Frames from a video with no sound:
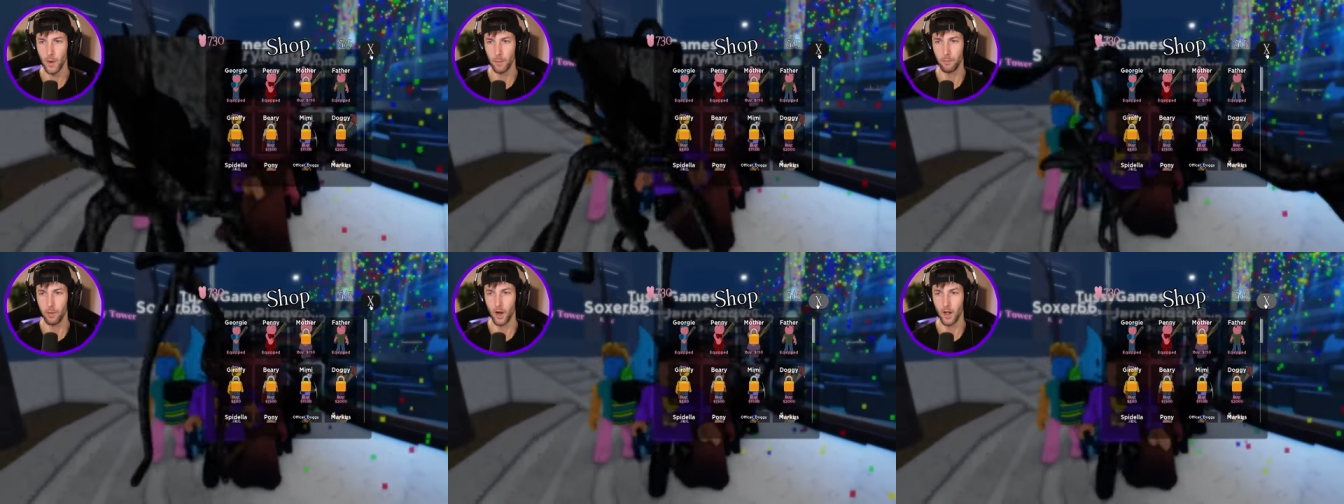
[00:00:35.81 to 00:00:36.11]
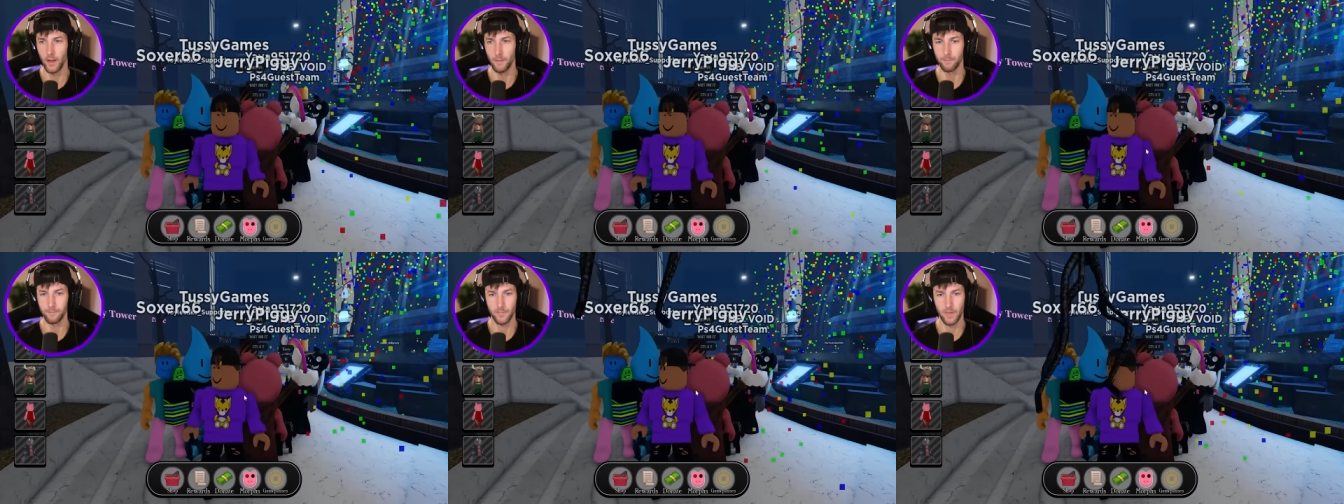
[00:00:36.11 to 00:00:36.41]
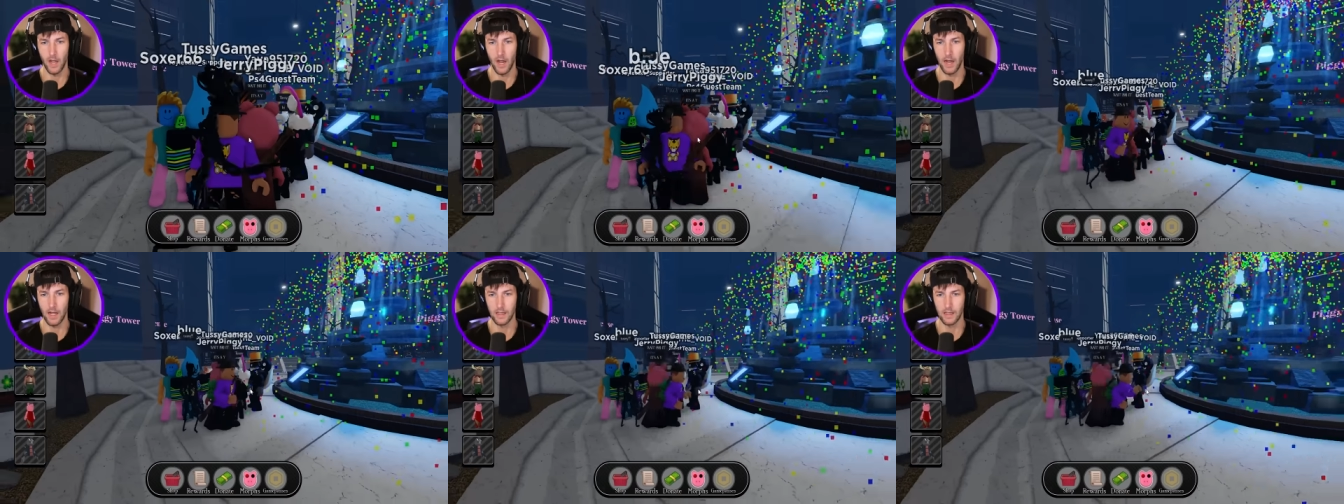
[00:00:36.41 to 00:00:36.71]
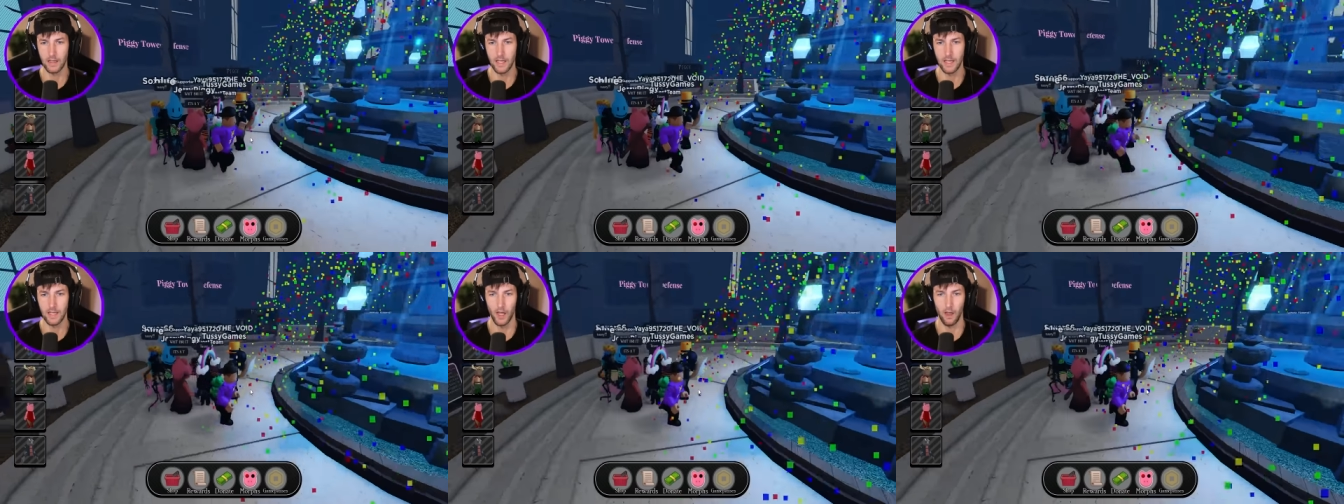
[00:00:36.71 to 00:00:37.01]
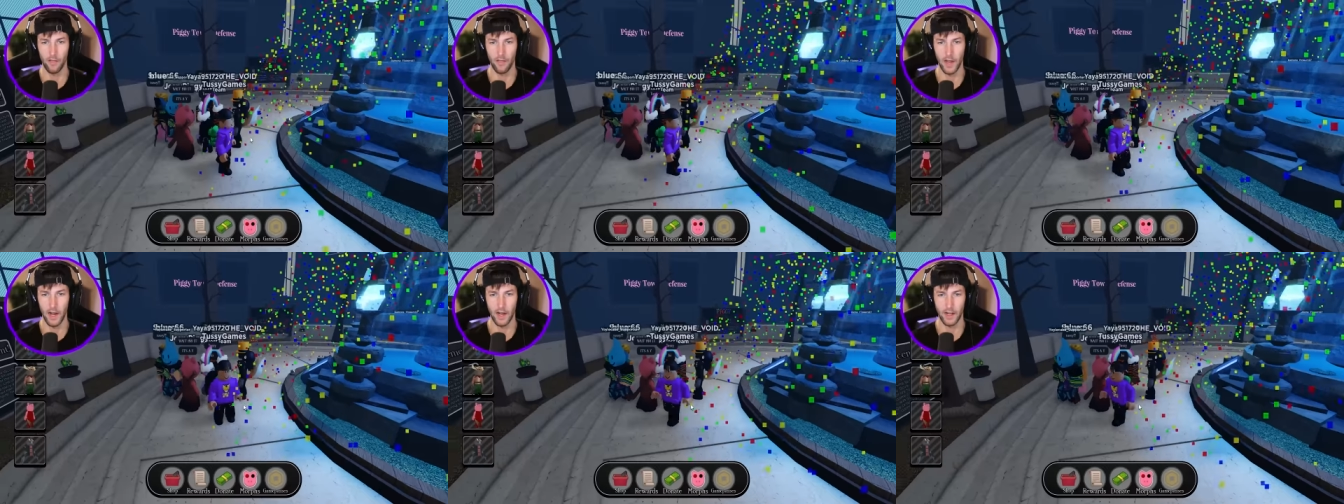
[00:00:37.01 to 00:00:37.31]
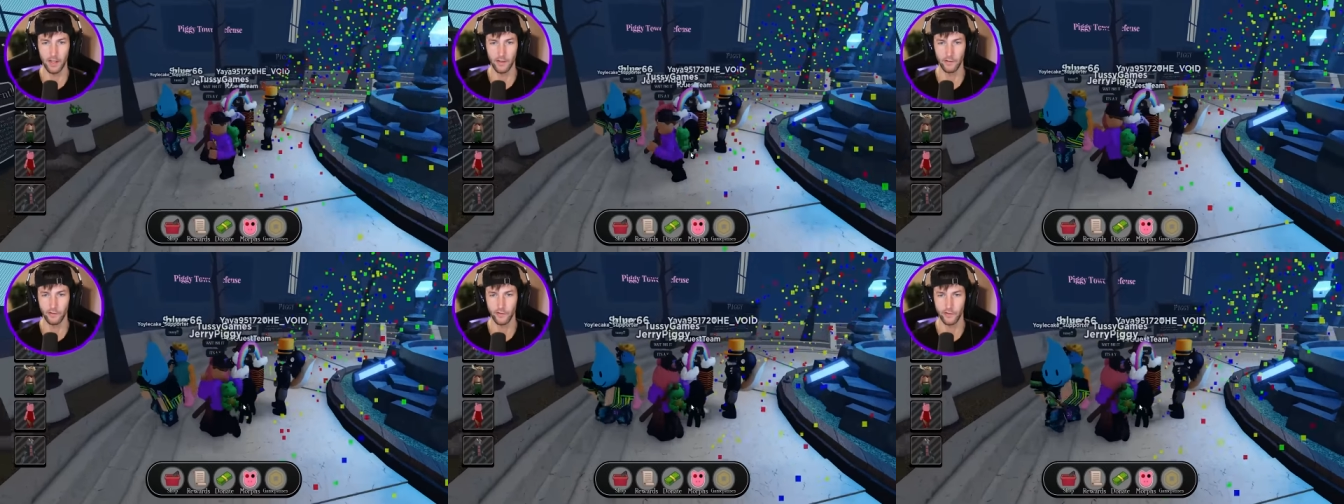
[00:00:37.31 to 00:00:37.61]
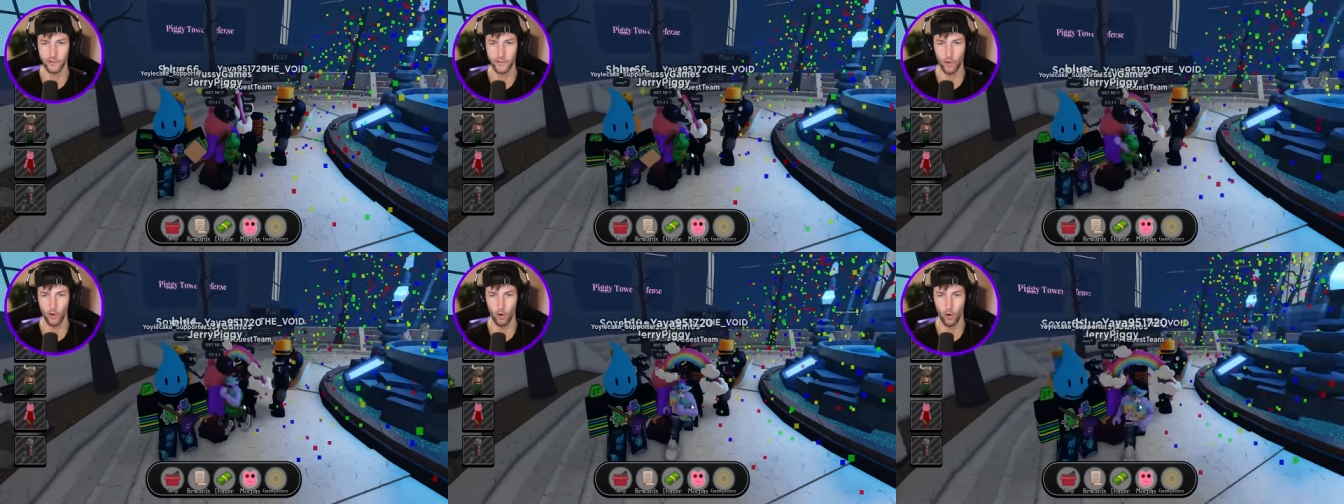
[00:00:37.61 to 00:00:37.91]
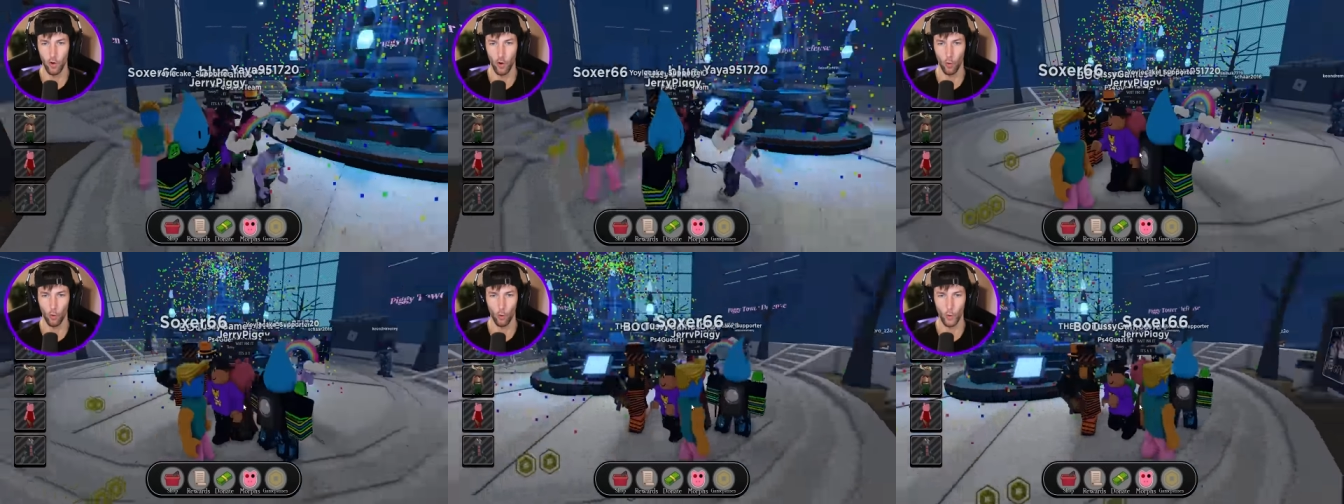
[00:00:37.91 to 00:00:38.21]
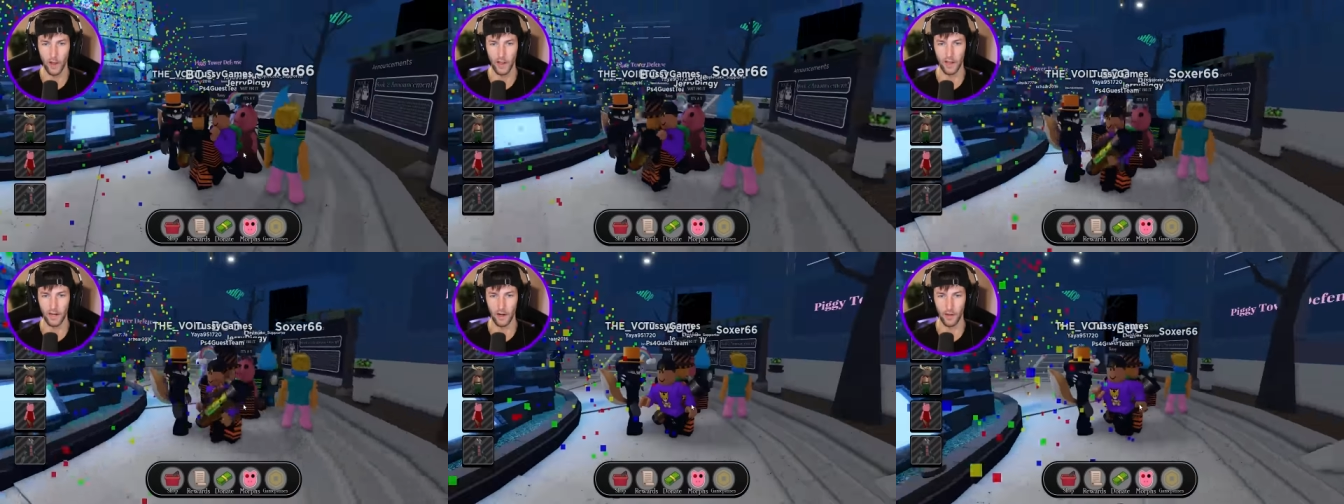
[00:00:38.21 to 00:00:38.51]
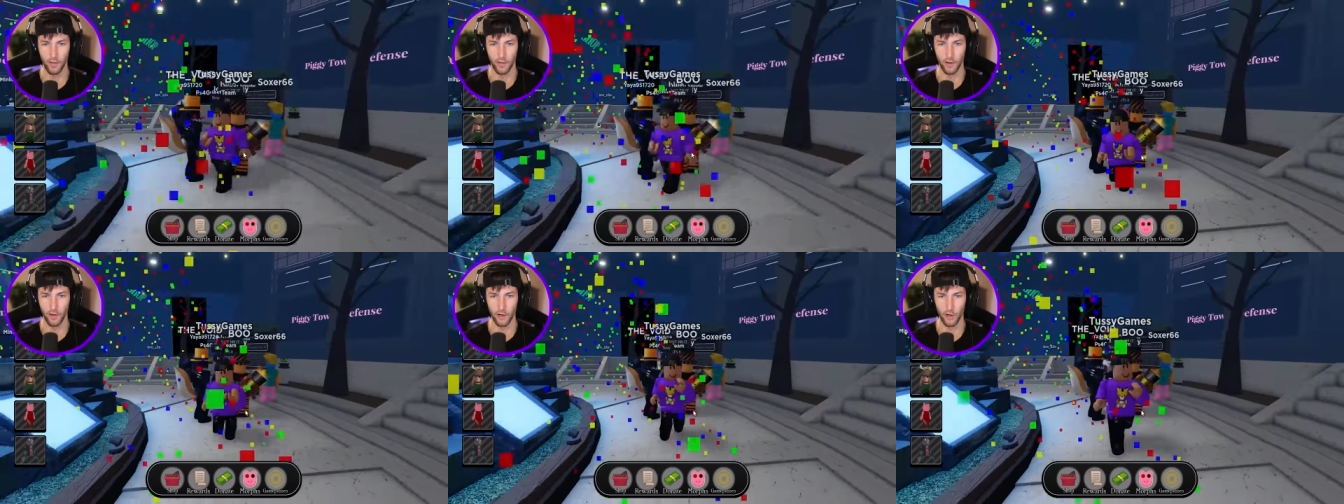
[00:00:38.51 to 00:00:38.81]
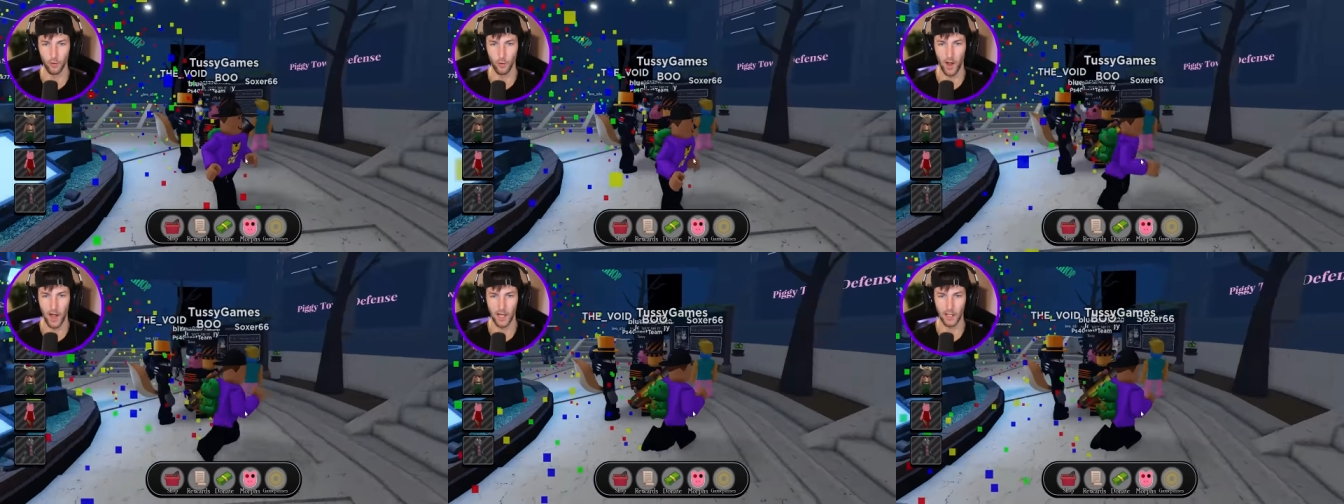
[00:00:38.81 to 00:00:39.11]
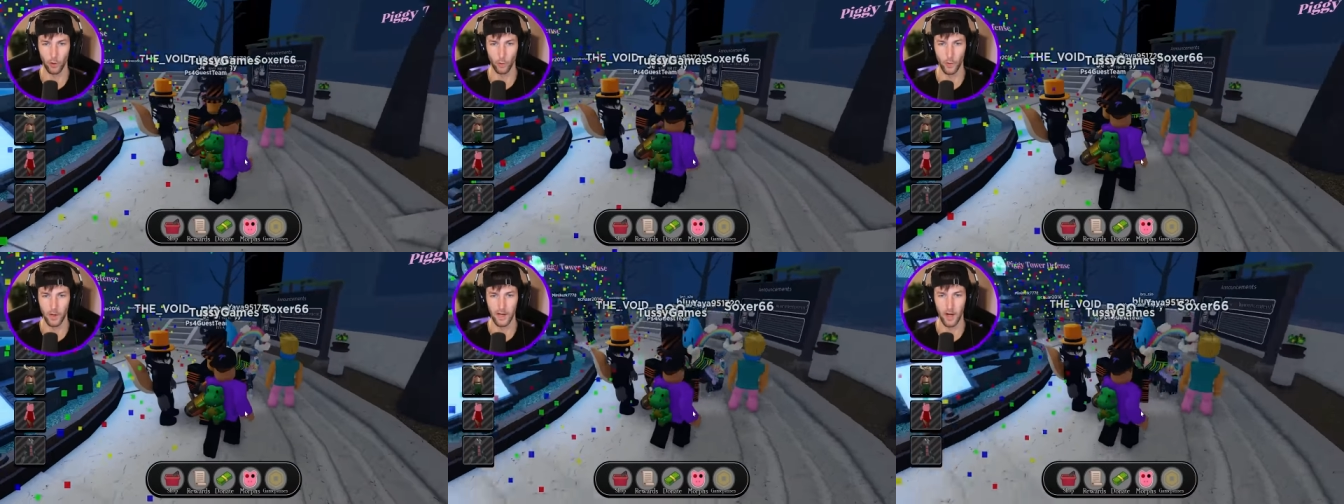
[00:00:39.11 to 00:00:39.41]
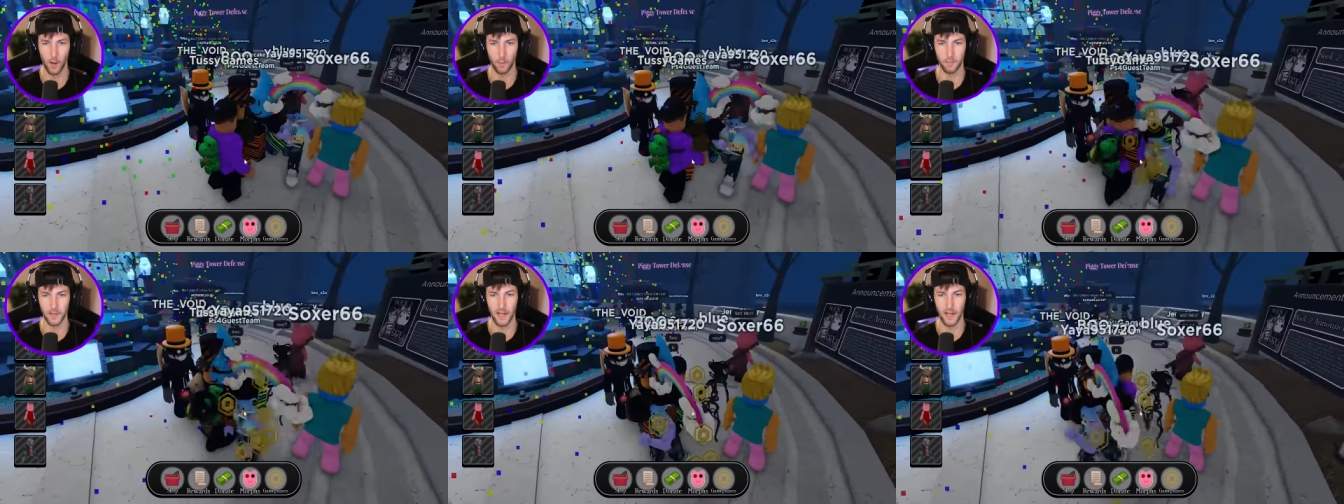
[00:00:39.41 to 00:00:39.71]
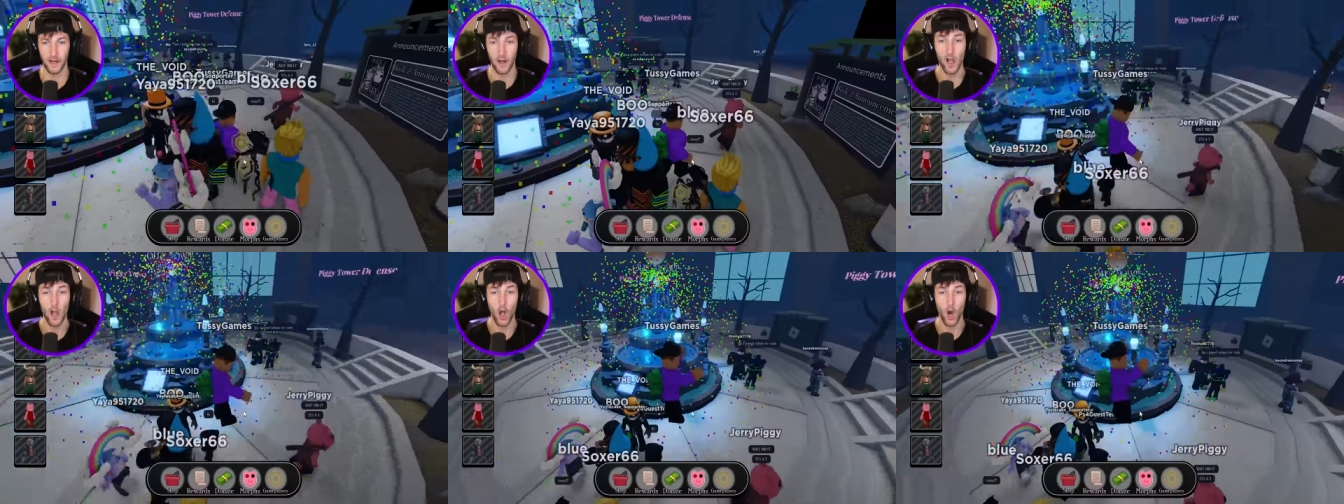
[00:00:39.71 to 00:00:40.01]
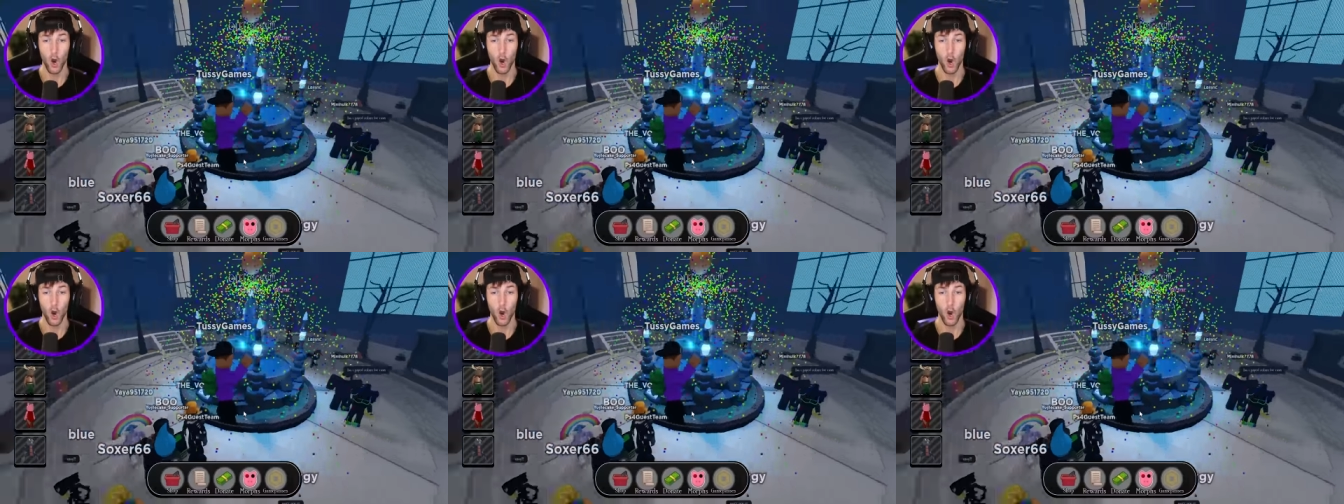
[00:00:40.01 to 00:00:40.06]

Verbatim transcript: But I think that I can still win the new Halloween update.